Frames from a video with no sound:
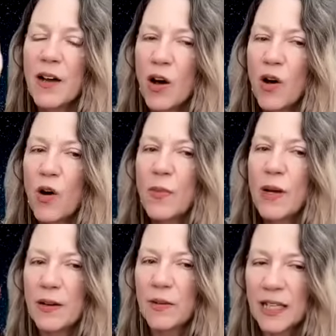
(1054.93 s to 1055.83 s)

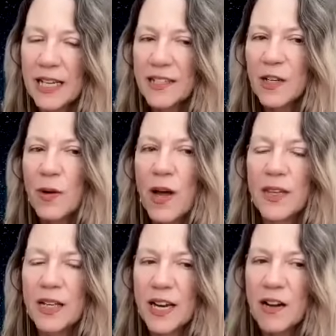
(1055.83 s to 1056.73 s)
home, legacy
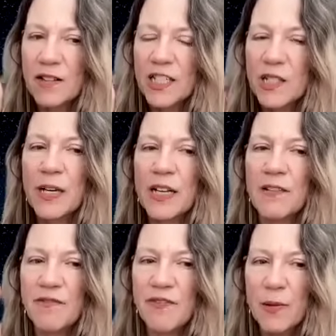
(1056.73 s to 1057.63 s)
wealth, inheritance
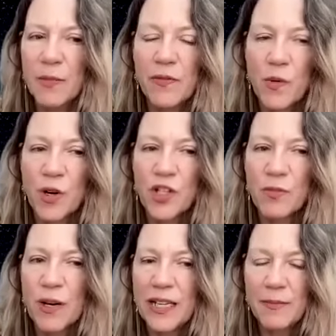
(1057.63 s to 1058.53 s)
money, family of
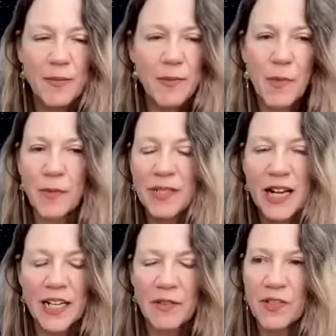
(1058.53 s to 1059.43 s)
origin money. Maybe mom and
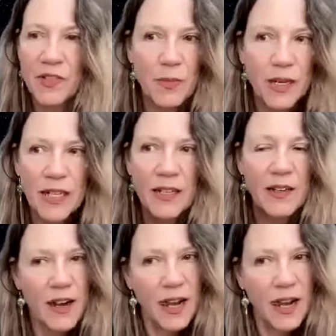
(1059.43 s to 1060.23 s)
dad give you some money.